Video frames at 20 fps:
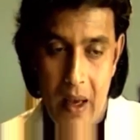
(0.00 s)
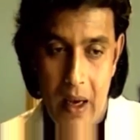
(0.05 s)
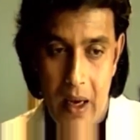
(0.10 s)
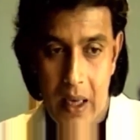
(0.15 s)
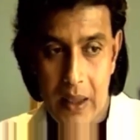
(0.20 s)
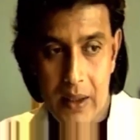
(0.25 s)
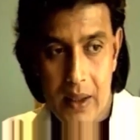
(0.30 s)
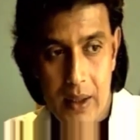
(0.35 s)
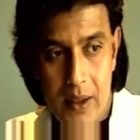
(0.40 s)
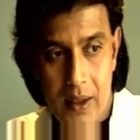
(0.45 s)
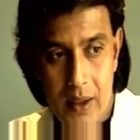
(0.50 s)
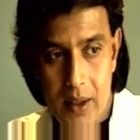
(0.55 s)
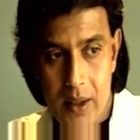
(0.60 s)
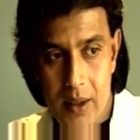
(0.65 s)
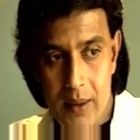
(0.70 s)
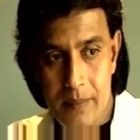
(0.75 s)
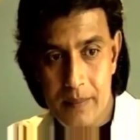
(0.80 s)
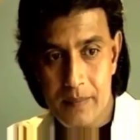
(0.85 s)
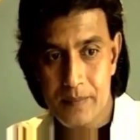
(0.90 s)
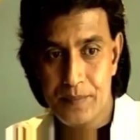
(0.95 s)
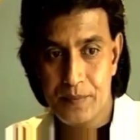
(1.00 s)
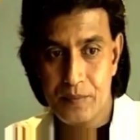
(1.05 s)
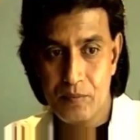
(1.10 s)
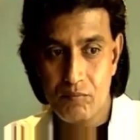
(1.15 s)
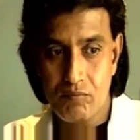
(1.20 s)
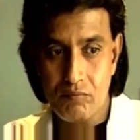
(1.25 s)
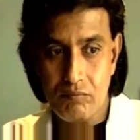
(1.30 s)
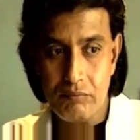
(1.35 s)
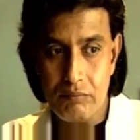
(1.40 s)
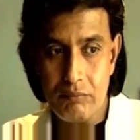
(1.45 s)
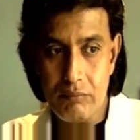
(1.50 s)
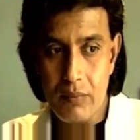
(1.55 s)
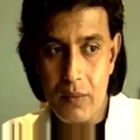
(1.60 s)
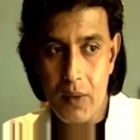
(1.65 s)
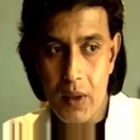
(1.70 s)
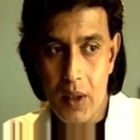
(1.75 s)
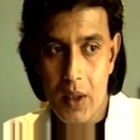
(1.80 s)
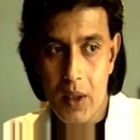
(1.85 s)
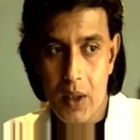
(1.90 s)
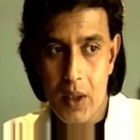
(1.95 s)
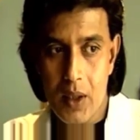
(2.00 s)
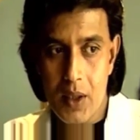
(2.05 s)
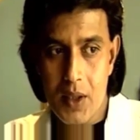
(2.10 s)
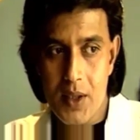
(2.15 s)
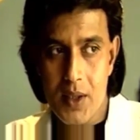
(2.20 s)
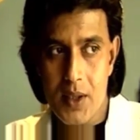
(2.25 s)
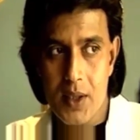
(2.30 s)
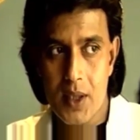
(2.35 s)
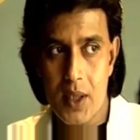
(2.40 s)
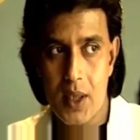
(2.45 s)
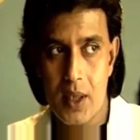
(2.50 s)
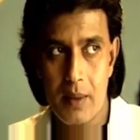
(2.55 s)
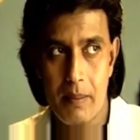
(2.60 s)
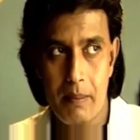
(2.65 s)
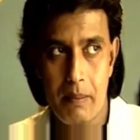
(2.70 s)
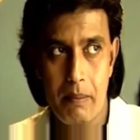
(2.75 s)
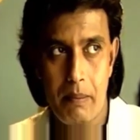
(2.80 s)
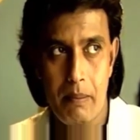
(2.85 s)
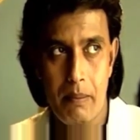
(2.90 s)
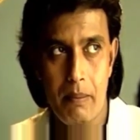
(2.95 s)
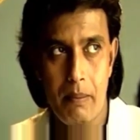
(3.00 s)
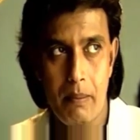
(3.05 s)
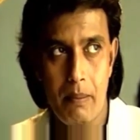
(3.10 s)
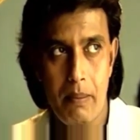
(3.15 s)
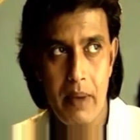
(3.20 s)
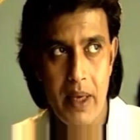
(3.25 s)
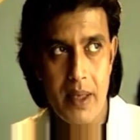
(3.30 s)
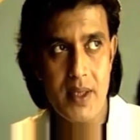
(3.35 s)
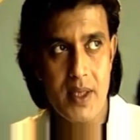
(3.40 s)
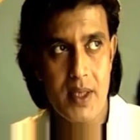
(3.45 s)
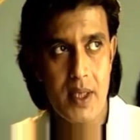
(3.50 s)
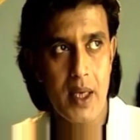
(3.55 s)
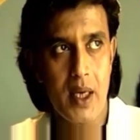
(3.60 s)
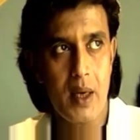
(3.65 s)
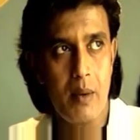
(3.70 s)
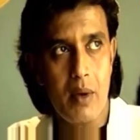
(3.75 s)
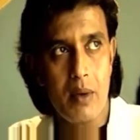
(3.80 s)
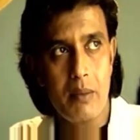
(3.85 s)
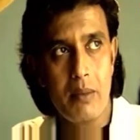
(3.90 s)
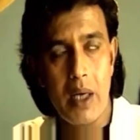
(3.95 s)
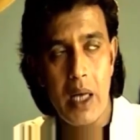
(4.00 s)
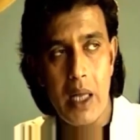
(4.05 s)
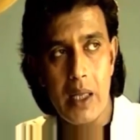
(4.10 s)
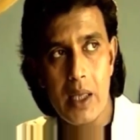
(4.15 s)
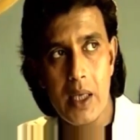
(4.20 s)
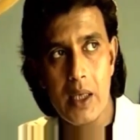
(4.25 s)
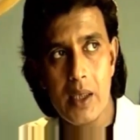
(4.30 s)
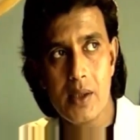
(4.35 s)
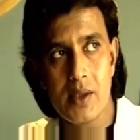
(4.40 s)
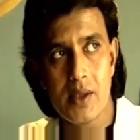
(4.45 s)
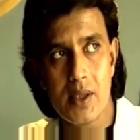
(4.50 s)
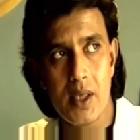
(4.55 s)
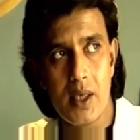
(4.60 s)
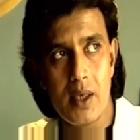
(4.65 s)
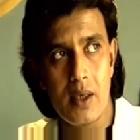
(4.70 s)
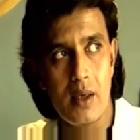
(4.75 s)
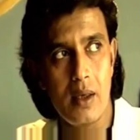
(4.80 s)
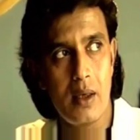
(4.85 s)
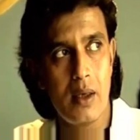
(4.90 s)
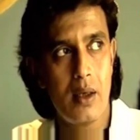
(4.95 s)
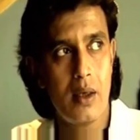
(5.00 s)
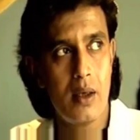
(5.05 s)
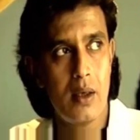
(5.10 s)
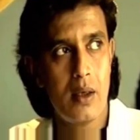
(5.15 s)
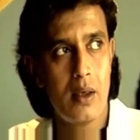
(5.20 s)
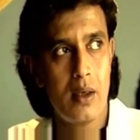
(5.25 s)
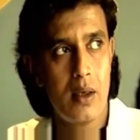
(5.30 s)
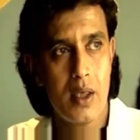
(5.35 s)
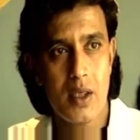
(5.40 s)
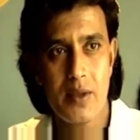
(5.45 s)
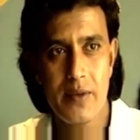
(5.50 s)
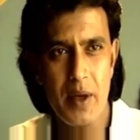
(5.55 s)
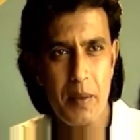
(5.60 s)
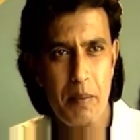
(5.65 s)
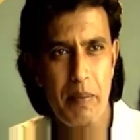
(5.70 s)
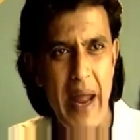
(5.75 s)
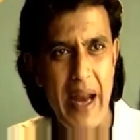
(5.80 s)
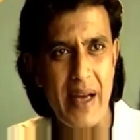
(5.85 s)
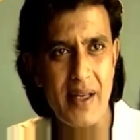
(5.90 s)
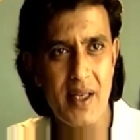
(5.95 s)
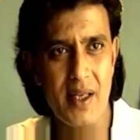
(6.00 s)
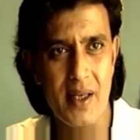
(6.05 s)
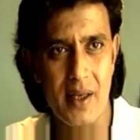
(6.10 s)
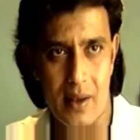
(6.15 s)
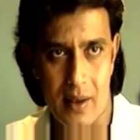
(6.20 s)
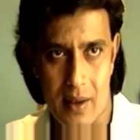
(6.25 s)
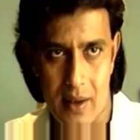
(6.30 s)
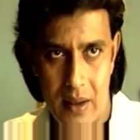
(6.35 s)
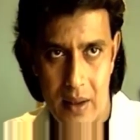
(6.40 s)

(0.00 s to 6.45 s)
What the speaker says: I think his best thing about Minala is he's very practical.